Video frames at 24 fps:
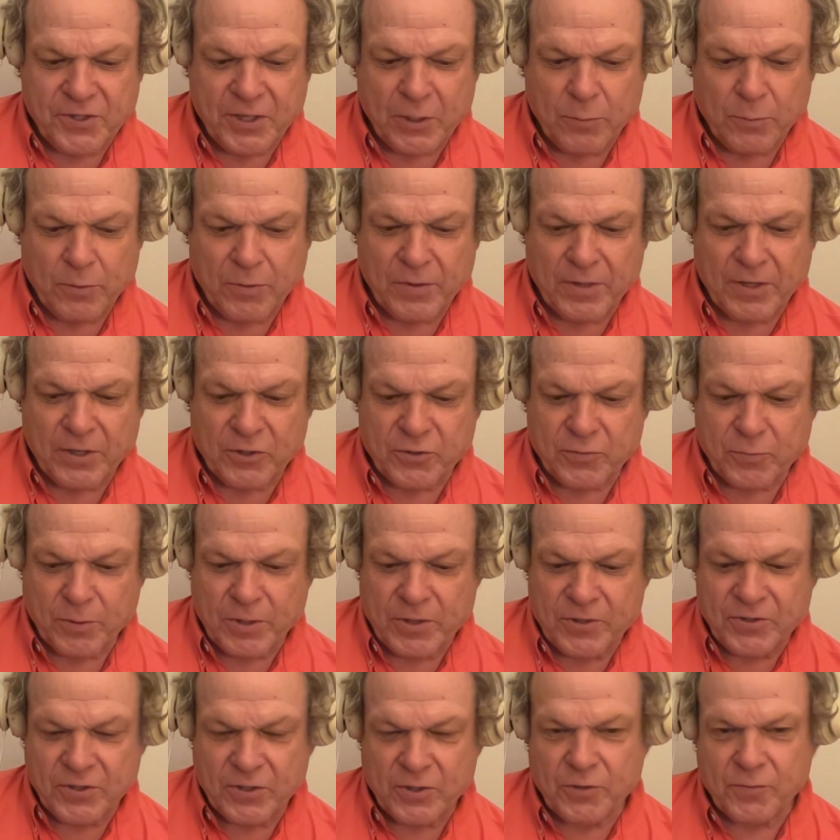seaworthiness
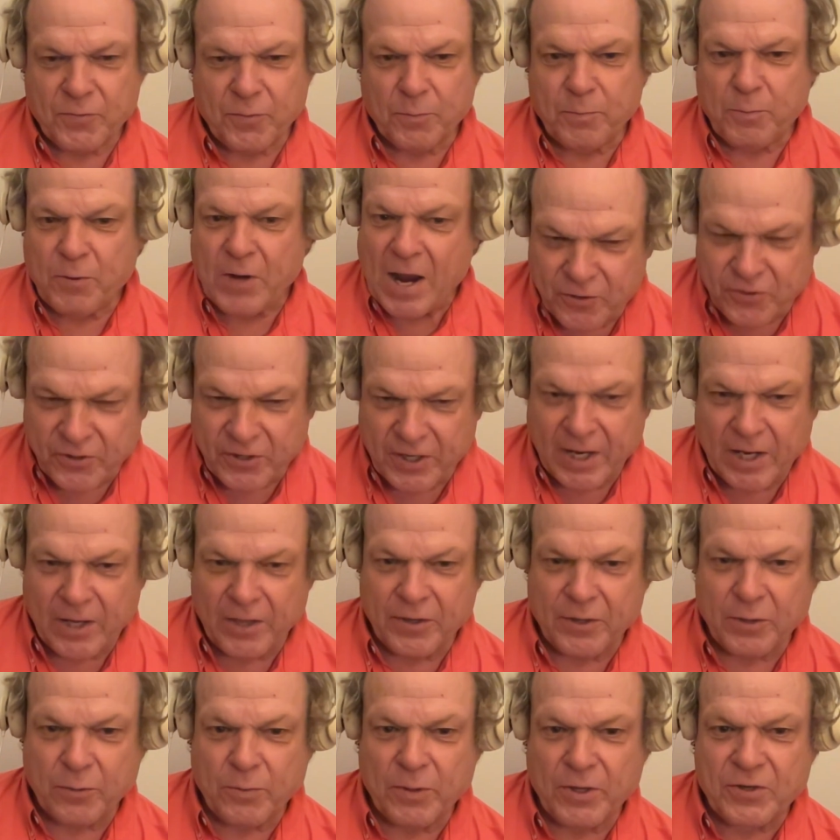reasons, for
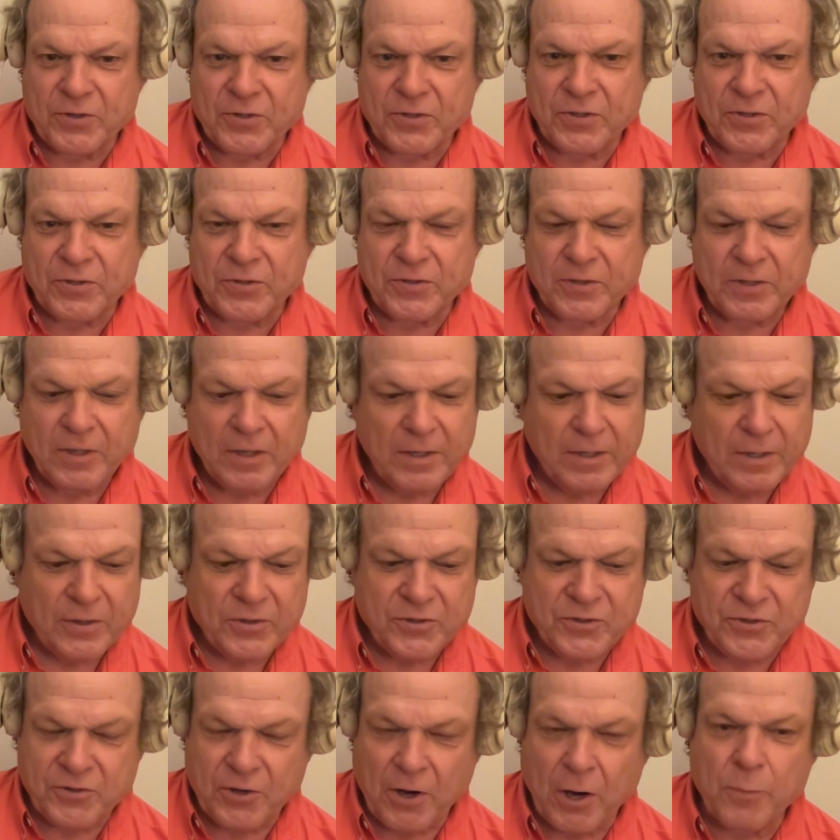functionality reasons,
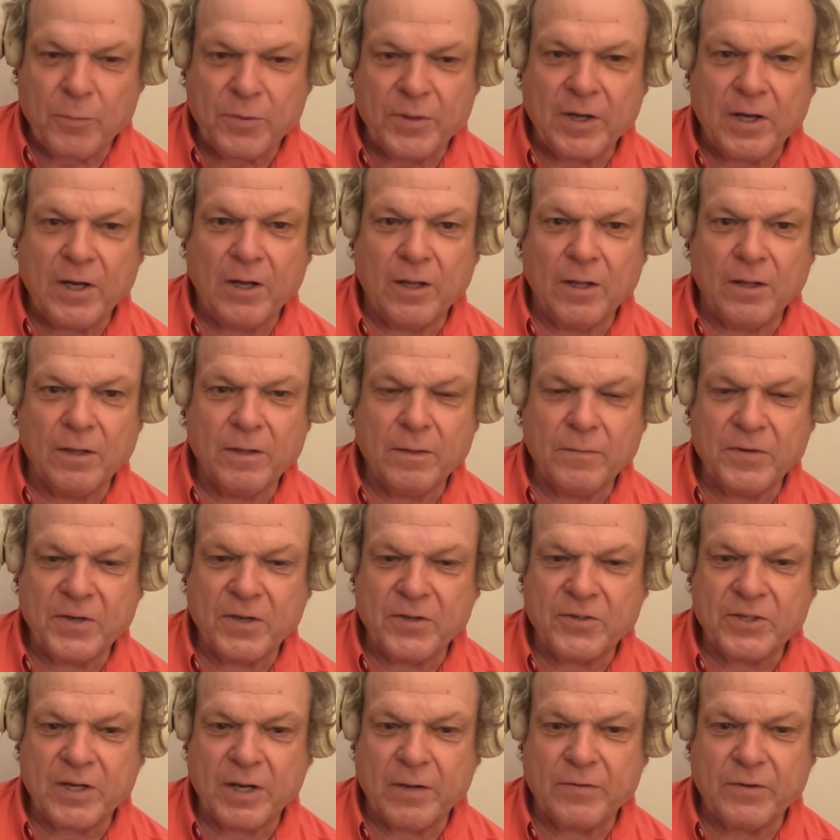start with a hull. If
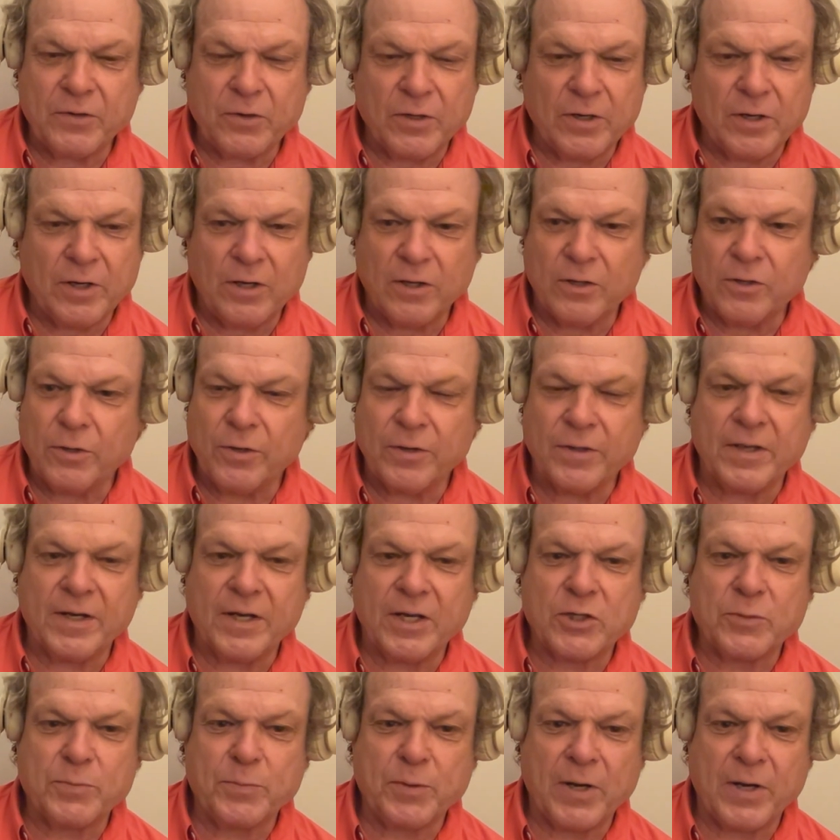it doesn't have a good hull, go to
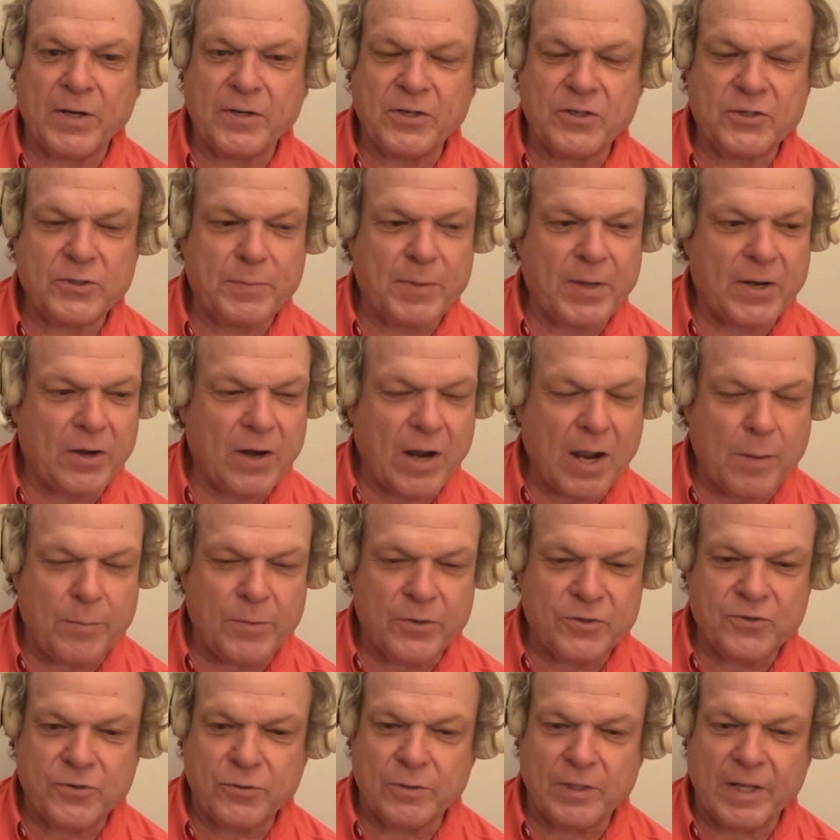the next brand. It doesn't matter how
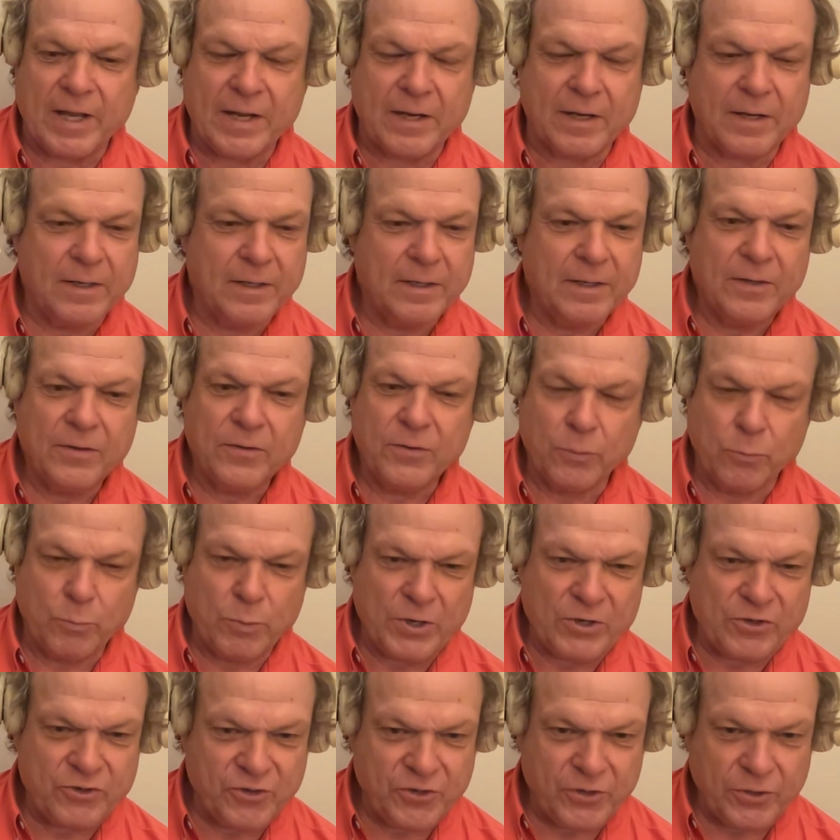much you like the
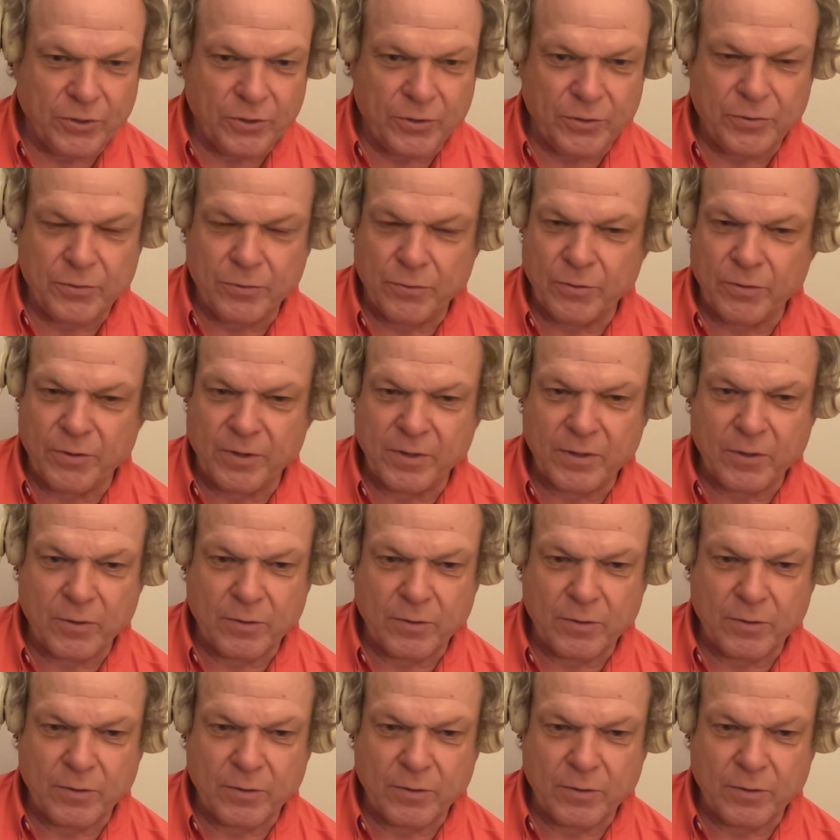windshield or the